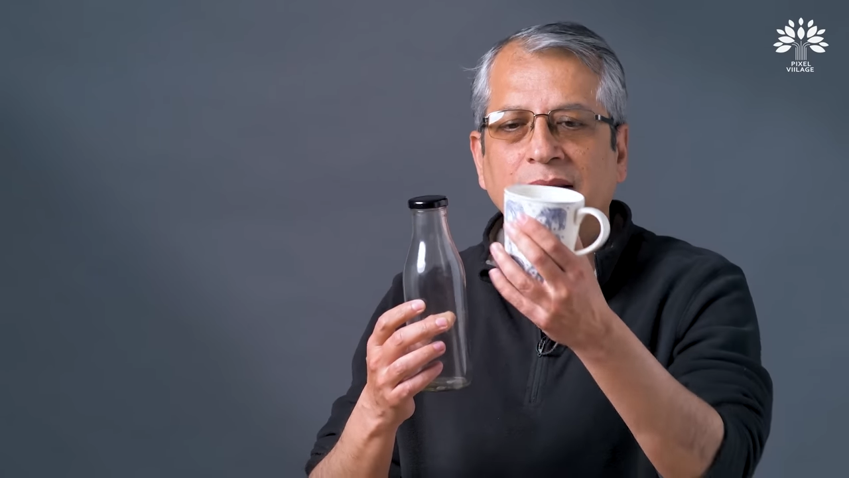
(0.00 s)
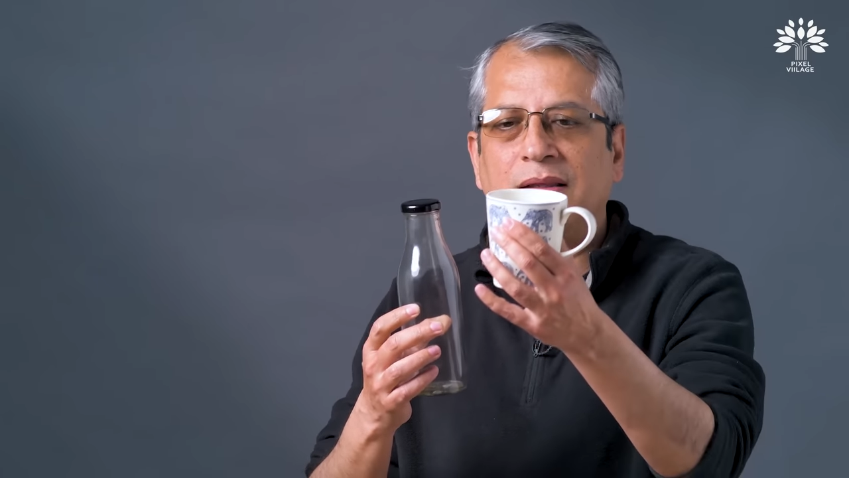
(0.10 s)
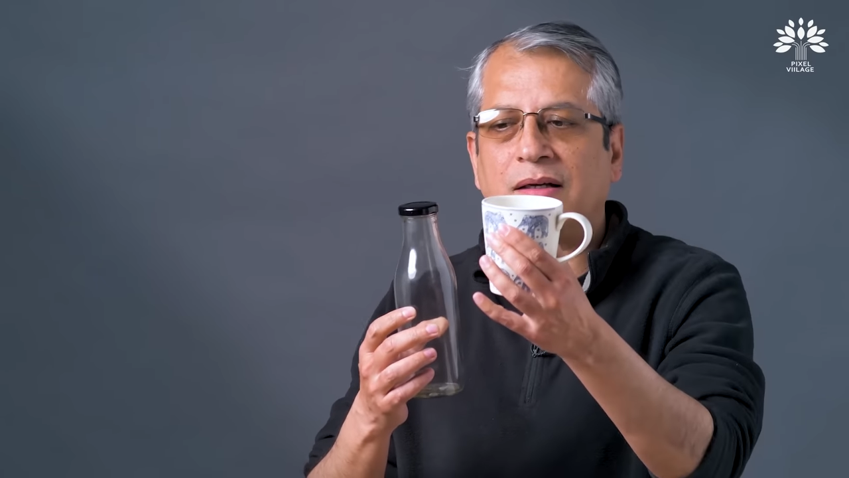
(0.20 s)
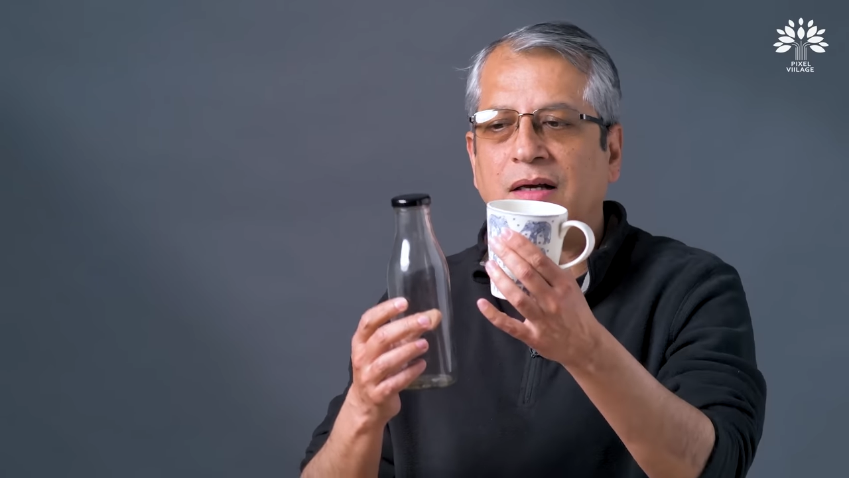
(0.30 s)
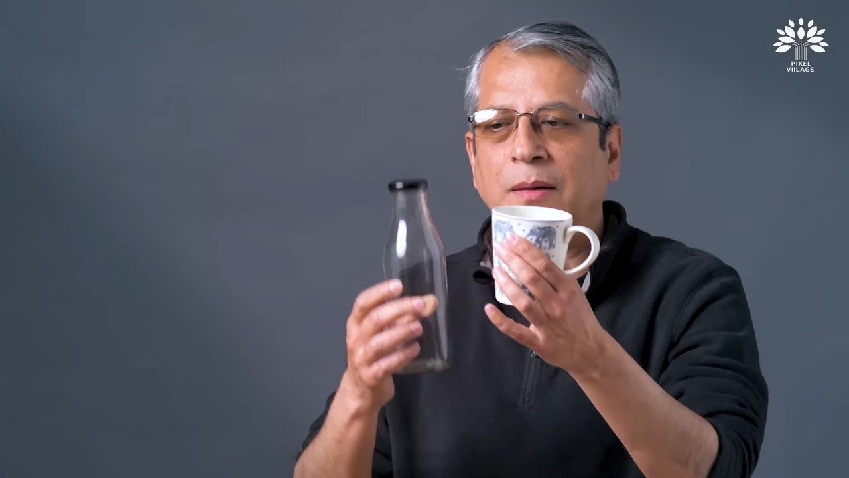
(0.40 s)

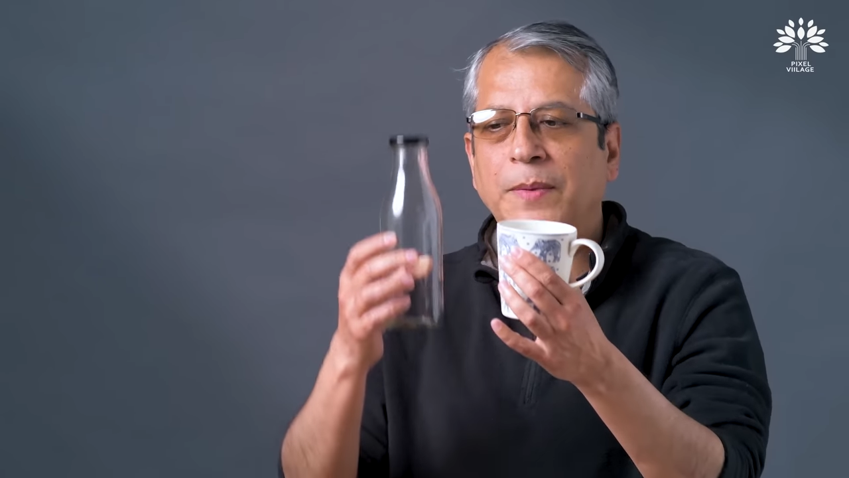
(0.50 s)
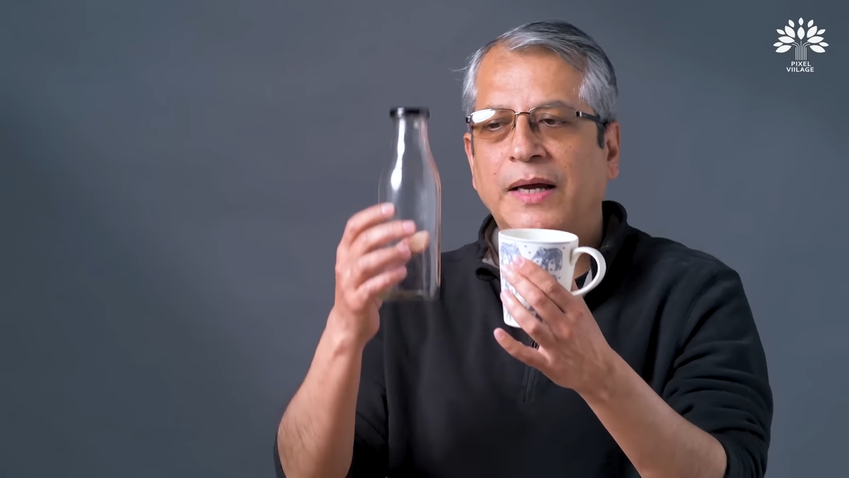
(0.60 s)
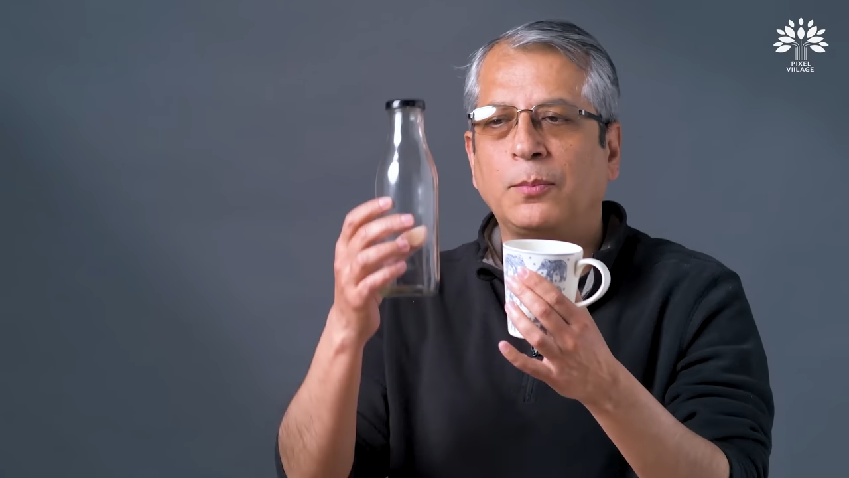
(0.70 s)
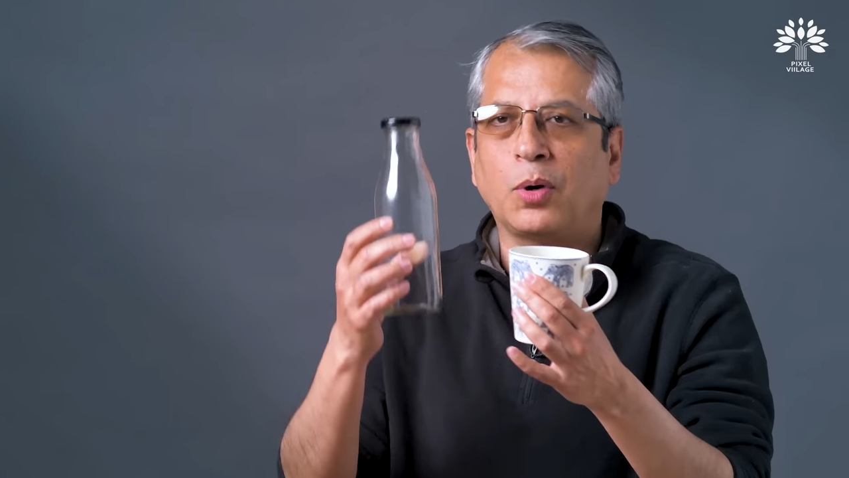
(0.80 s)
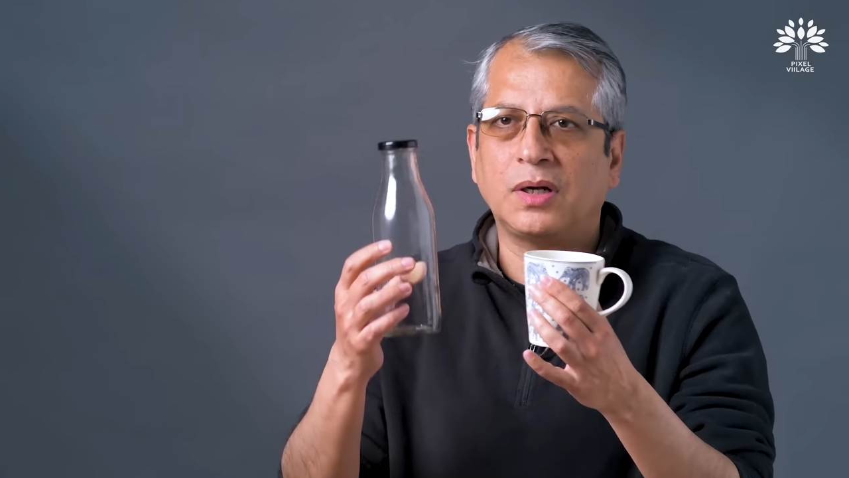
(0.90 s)
that the cup
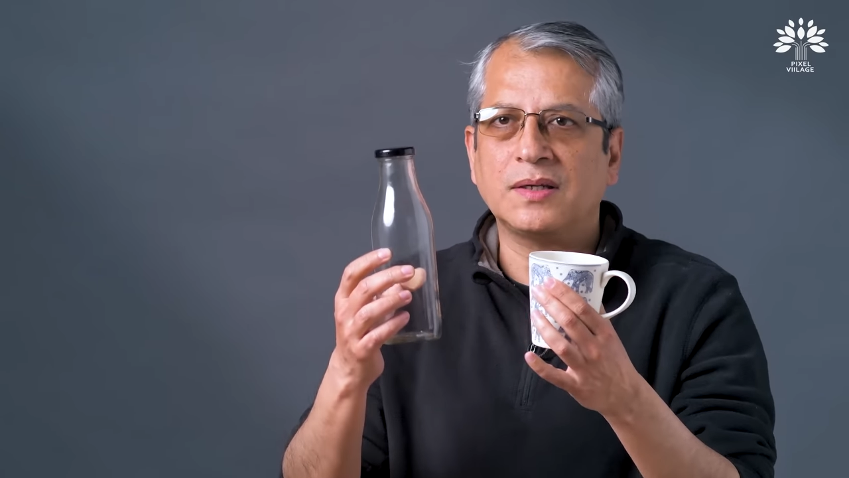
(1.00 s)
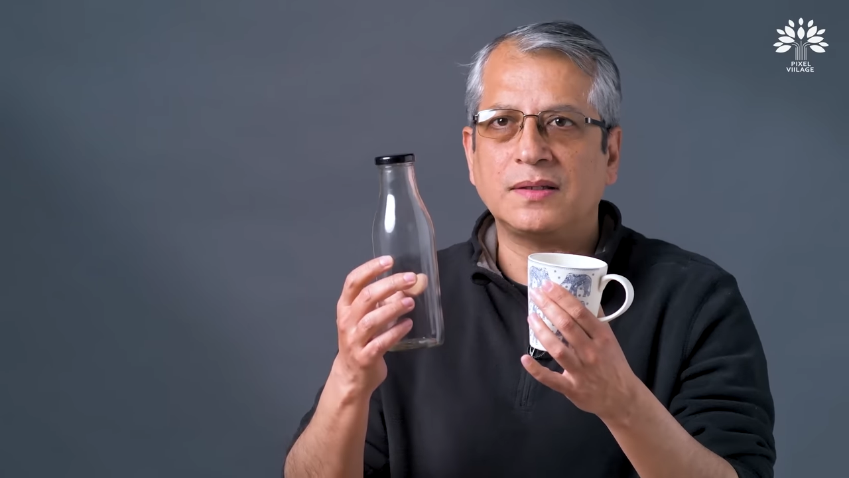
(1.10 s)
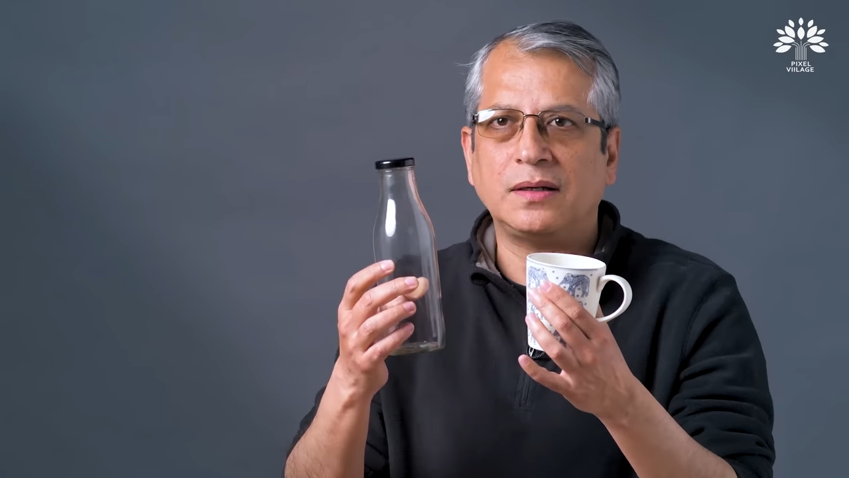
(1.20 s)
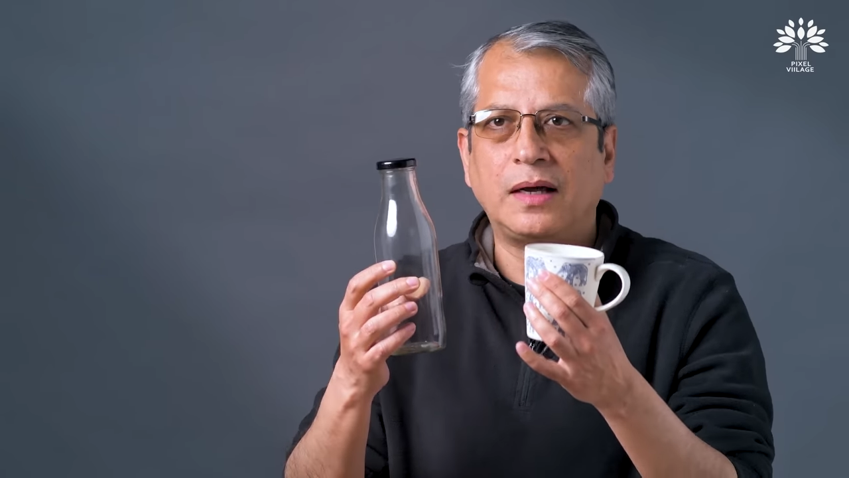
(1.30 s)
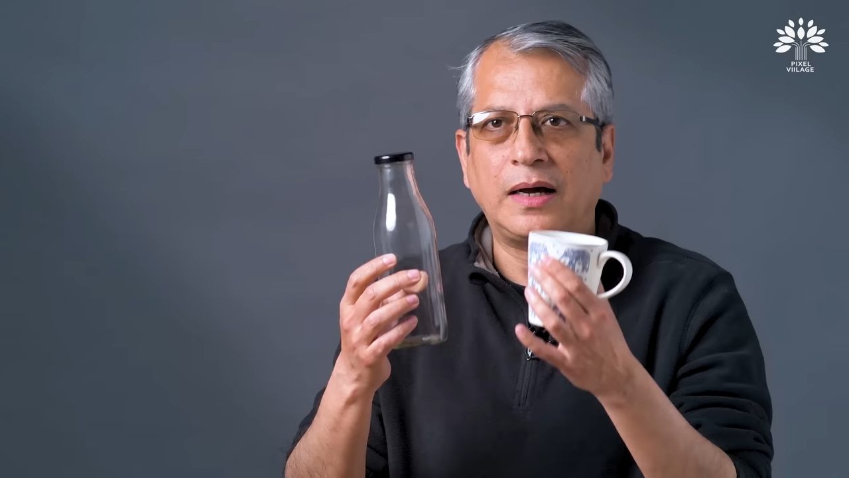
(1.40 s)
and bottles